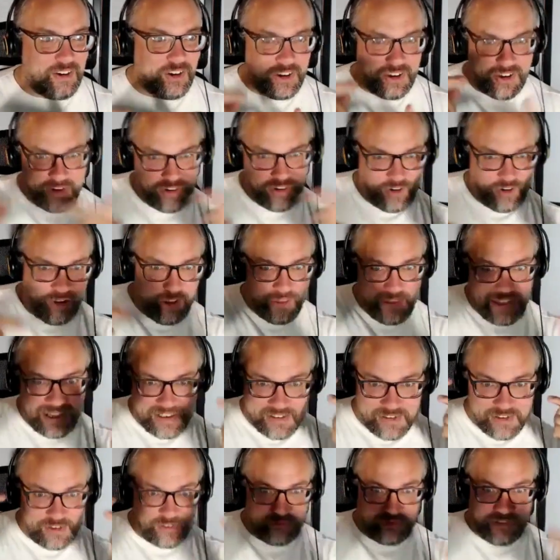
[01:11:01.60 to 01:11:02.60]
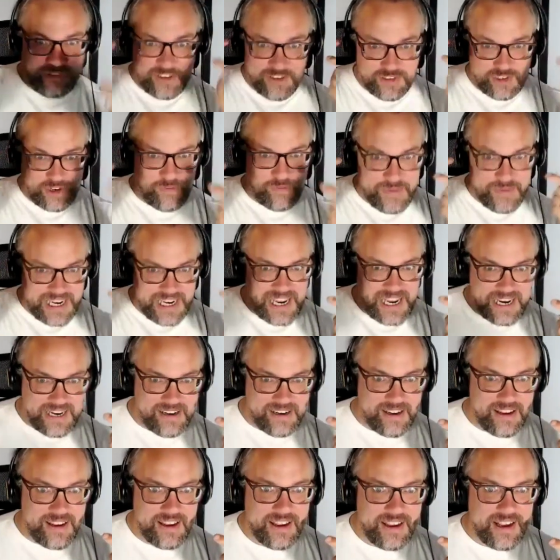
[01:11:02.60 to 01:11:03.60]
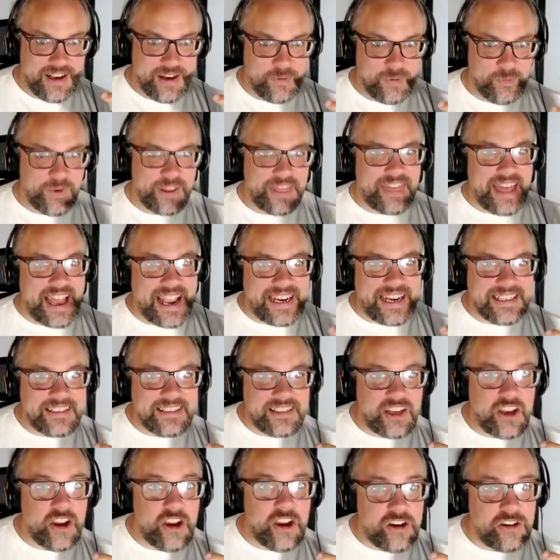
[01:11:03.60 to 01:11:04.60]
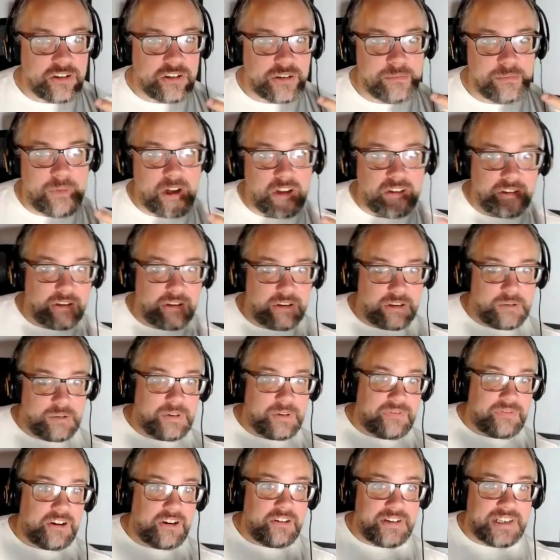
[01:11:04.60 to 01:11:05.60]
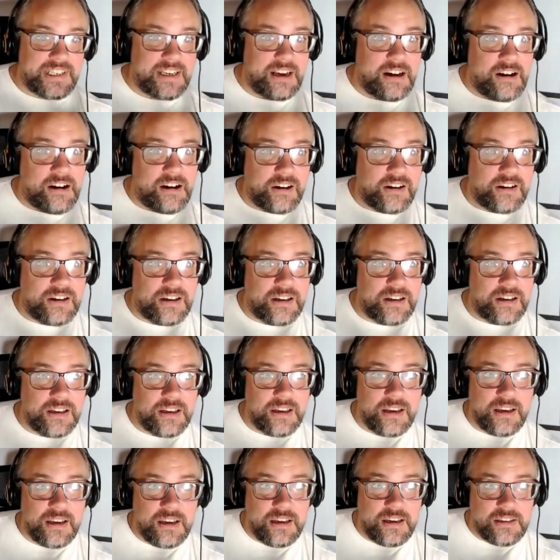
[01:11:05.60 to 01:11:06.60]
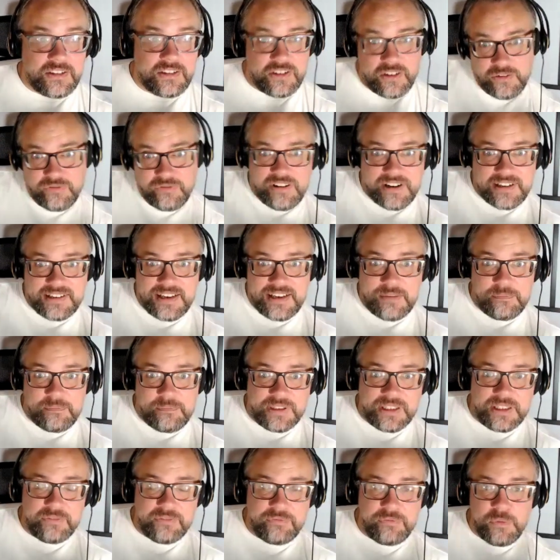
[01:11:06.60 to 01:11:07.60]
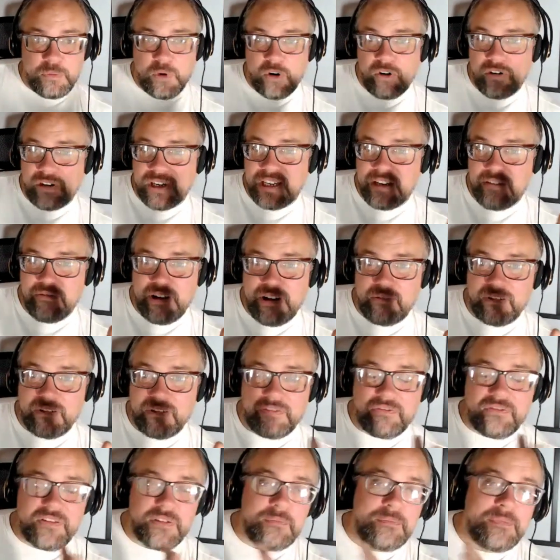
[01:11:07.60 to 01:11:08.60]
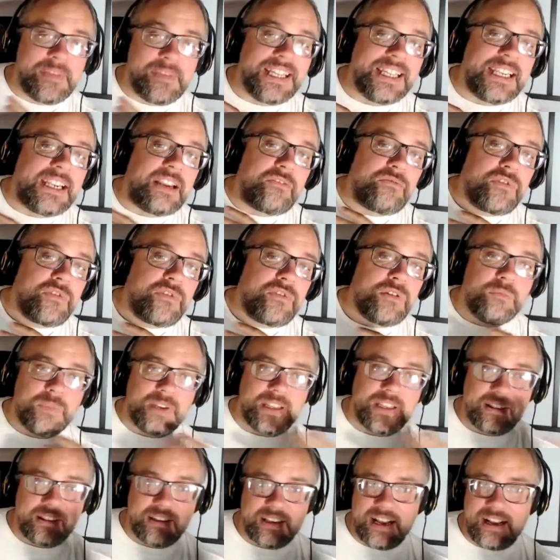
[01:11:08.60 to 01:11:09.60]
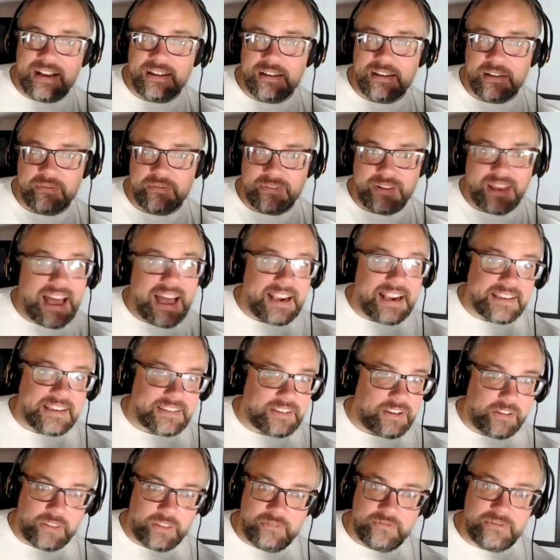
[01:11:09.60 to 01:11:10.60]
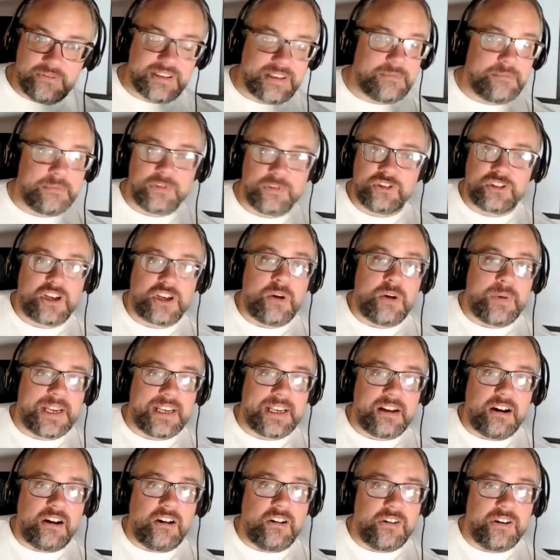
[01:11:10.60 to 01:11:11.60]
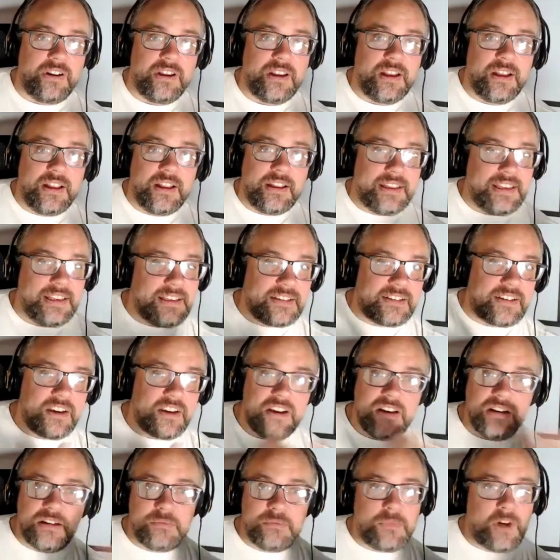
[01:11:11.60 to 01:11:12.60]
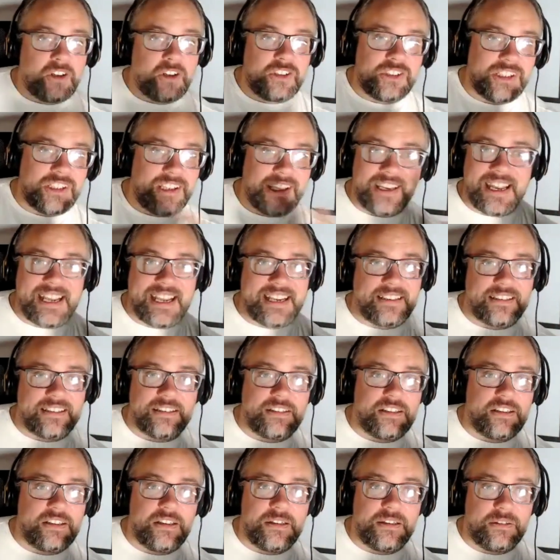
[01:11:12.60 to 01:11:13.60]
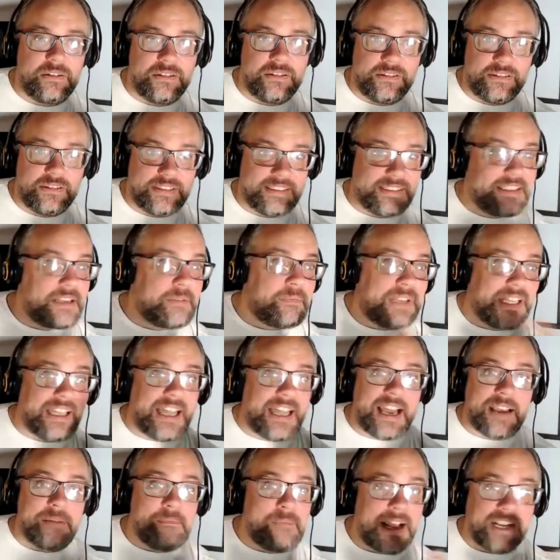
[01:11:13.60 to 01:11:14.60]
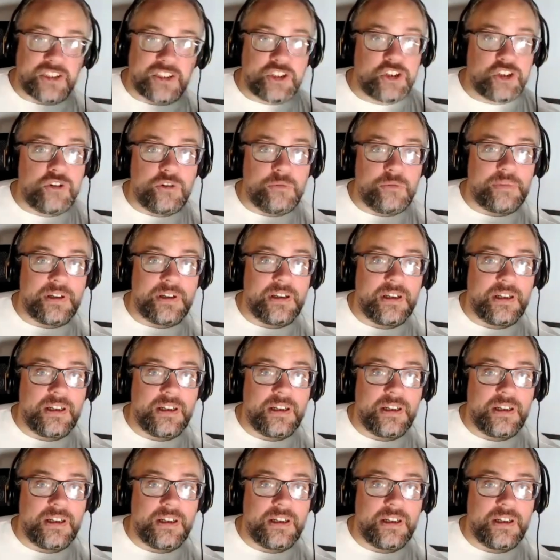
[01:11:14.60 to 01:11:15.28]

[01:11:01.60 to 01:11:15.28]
all that stuff that's coming in with that internal model that we've already got. So for example, if we're walking around a familiar room with kind of lights on, there isn't much going on. The internal model and external stimuli match up.